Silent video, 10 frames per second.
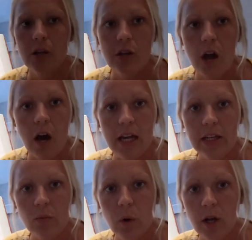
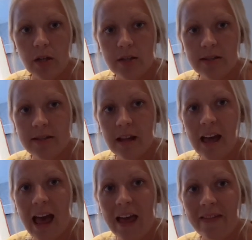9 ones,
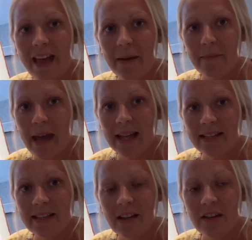and that makes